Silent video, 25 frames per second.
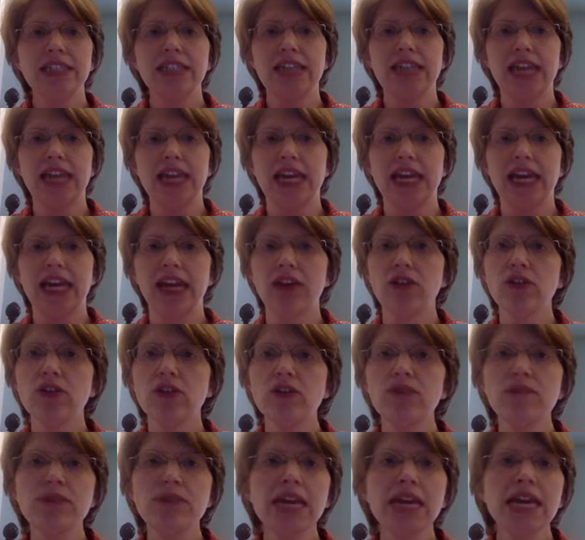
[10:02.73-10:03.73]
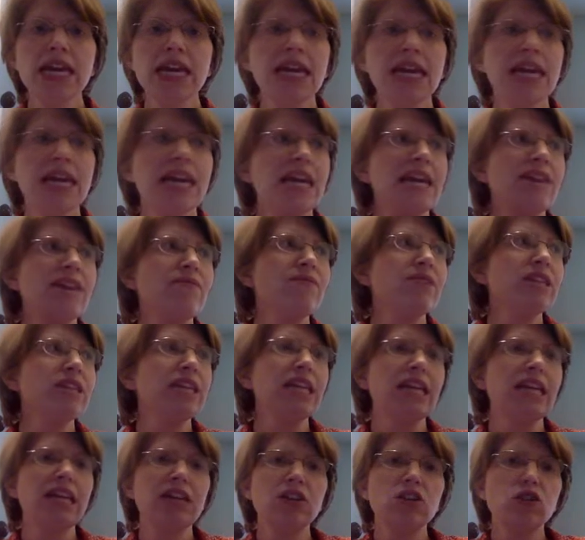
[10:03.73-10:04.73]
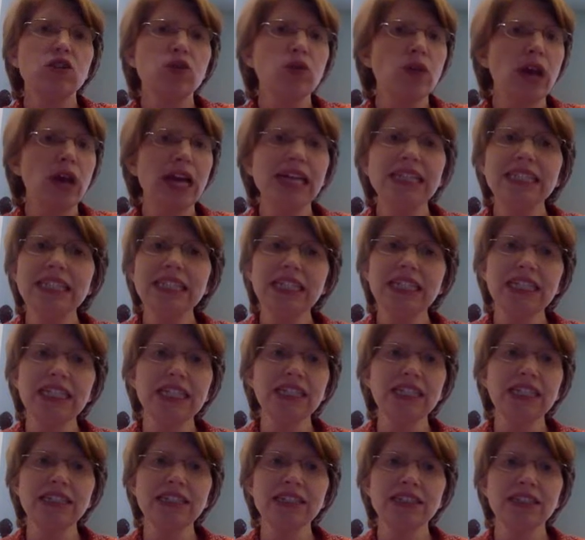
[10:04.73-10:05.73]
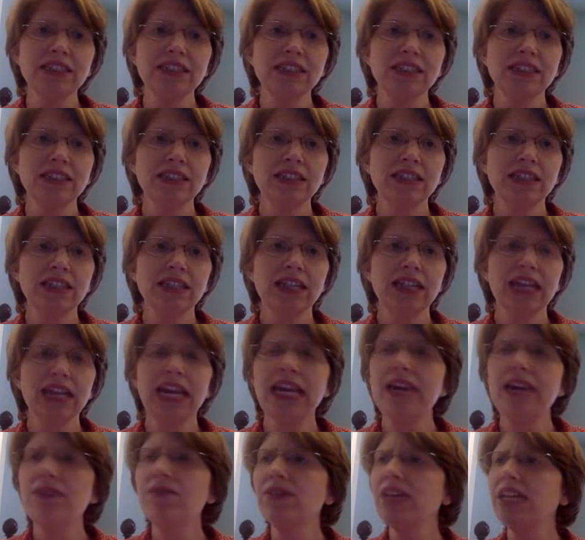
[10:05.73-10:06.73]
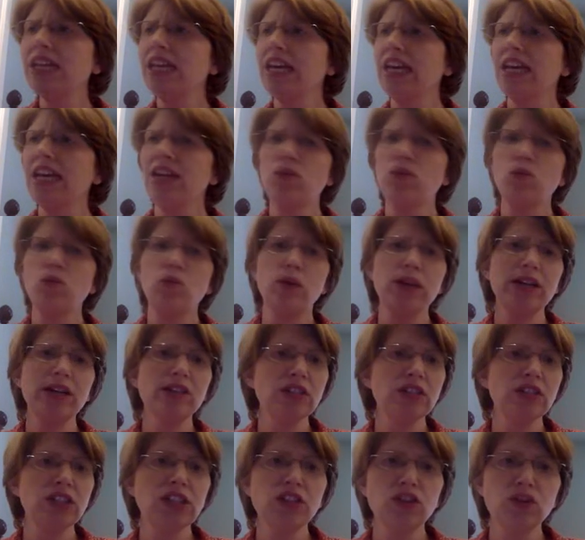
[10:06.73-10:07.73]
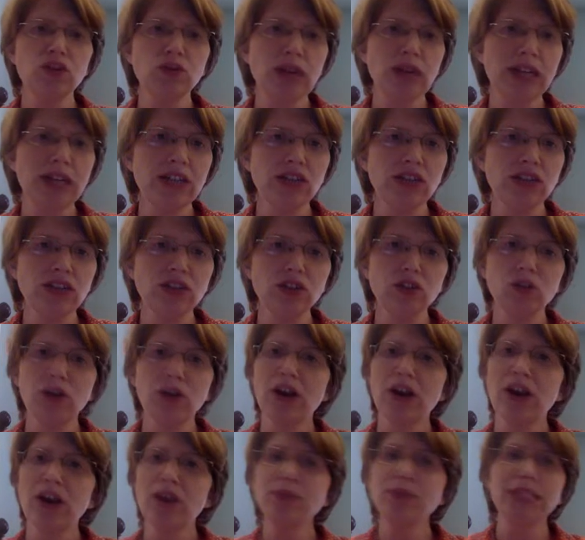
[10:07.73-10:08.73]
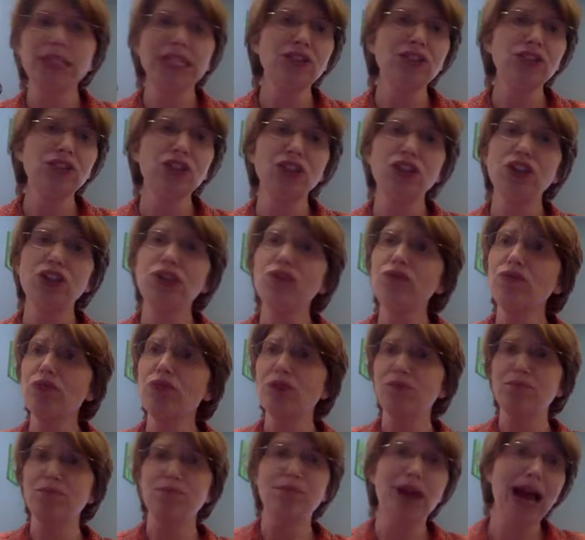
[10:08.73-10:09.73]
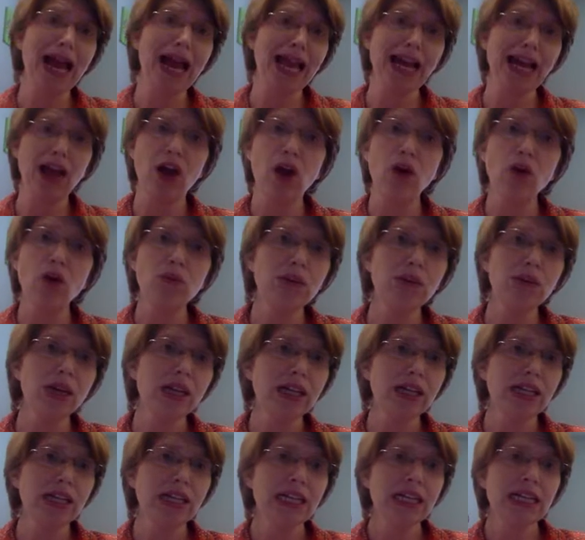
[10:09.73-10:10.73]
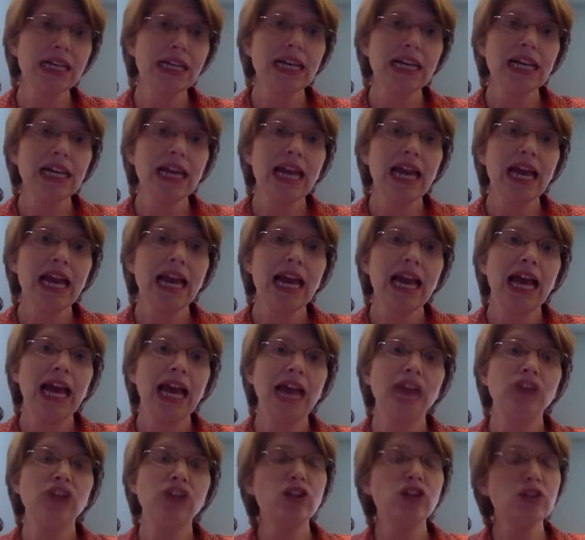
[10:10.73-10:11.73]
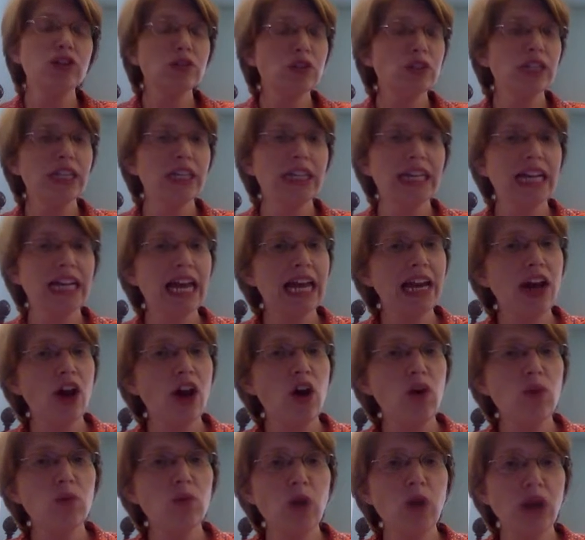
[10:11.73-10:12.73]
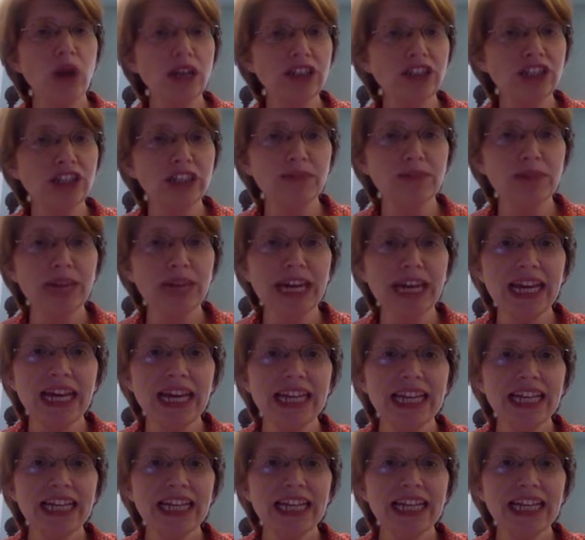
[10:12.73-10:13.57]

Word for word: take care of me, even in craziness, even in weird situations where I'm teaching you from my own and you're sitting at home watching me.